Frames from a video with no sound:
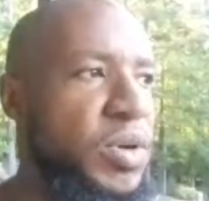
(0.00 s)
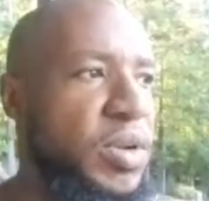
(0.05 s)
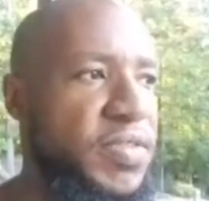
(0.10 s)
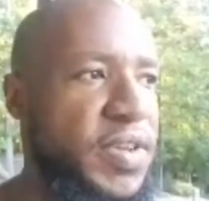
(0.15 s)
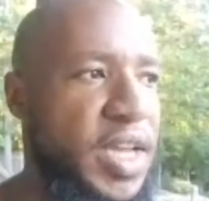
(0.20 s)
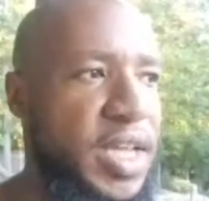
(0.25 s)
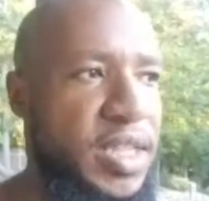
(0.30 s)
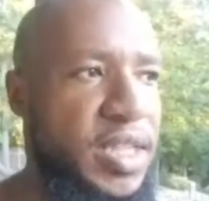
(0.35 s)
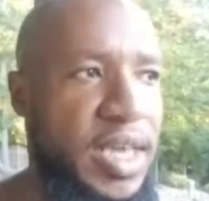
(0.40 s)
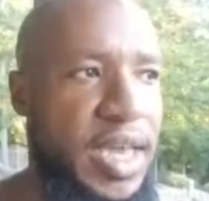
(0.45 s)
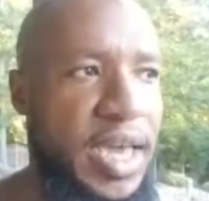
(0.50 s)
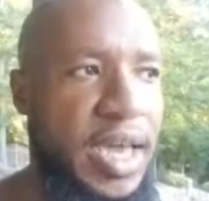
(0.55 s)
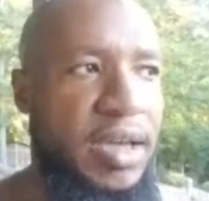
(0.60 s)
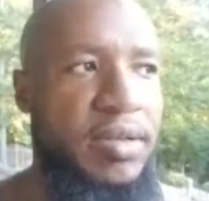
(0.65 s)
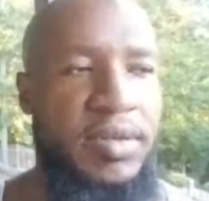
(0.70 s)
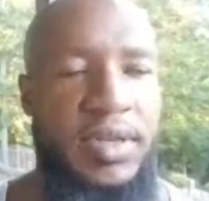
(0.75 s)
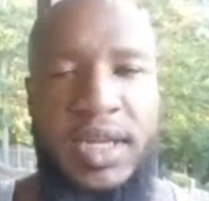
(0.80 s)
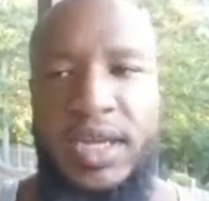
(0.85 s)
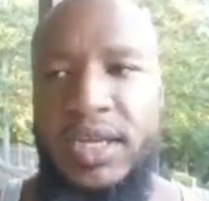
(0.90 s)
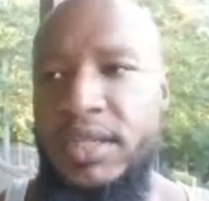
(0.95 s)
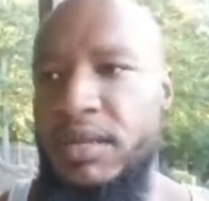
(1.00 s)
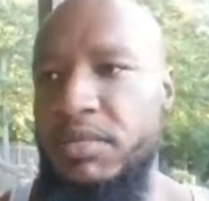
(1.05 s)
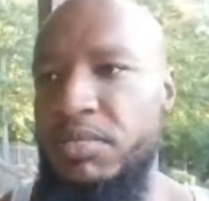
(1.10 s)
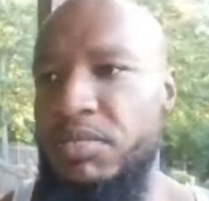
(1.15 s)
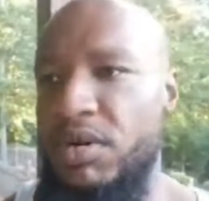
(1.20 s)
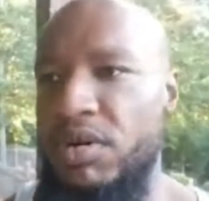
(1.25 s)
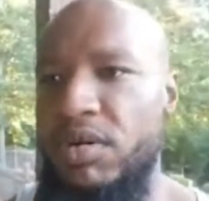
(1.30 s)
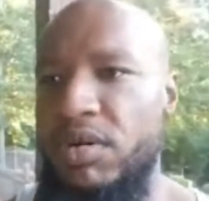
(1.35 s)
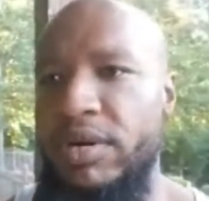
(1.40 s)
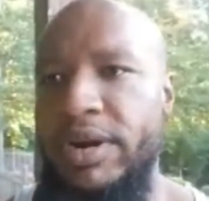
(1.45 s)
I've got the outline, the
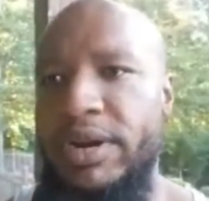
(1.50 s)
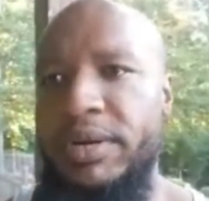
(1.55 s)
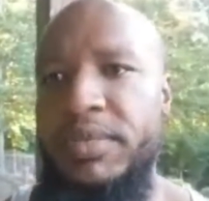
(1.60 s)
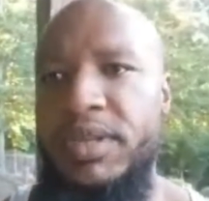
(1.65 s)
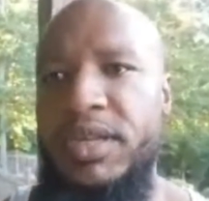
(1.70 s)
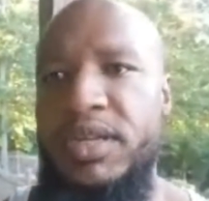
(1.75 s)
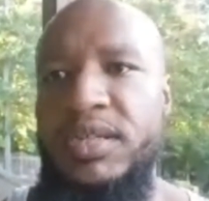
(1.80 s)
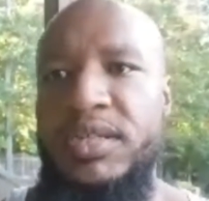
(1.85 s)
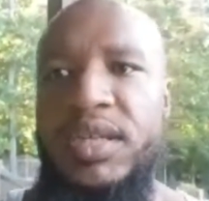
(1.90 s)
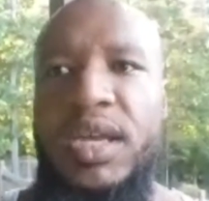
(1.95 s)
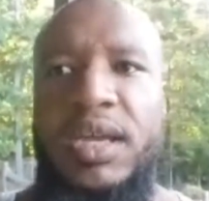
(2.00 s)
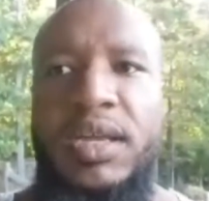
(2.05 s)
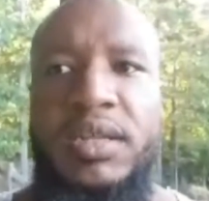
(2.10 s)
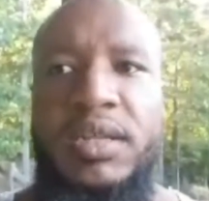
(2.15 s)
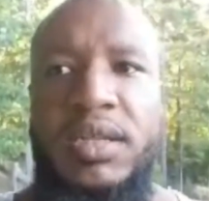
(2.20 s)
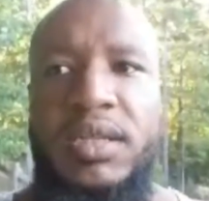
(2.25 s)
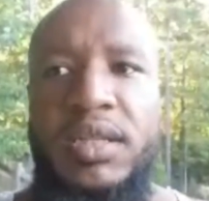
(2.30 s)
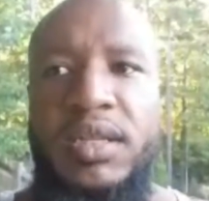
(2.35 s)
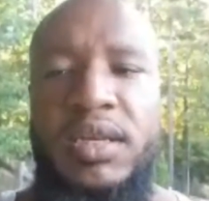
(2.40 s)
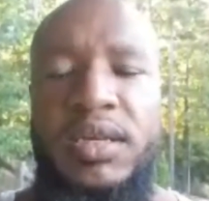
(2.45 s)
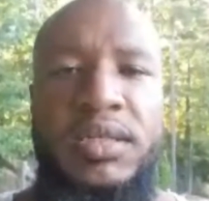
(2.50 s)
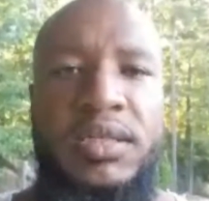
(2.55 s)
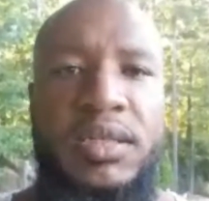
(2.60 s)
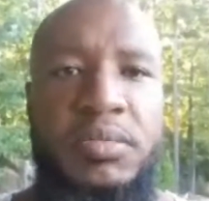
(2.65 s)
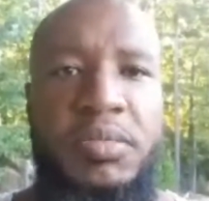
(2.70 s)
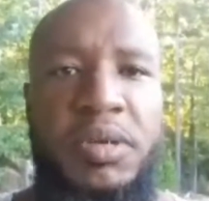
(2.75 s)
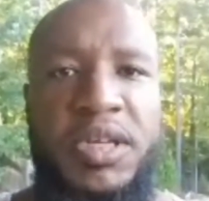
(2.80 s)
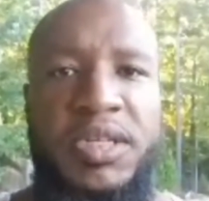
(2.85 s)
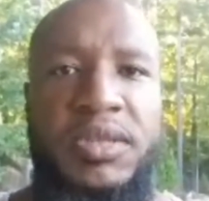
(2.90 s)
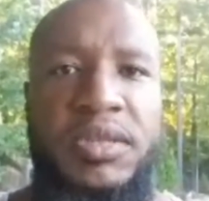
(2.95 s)
program, the design, the things, the
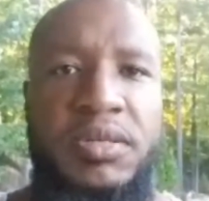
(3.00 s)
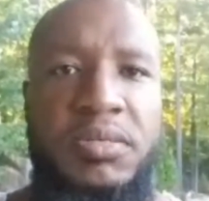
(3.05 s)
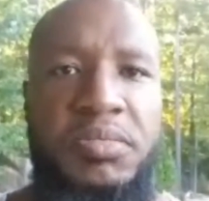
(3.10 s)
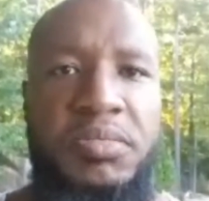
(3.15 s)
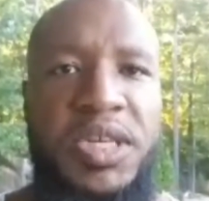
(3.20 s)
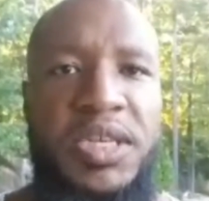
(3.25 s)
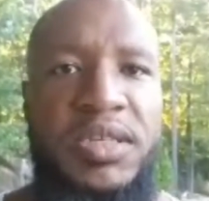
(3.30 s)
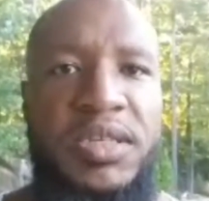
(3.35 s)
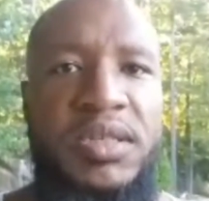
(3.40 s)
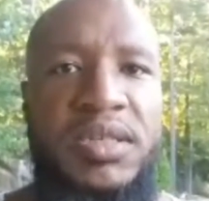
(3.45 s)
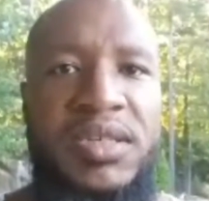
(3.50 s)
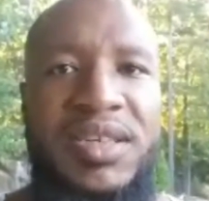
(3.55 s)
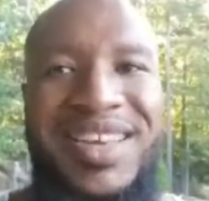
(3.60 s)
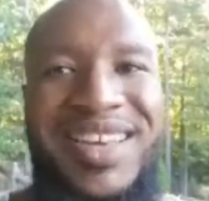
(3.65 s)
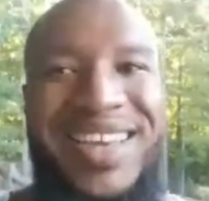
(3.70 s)
puzzles and pieces.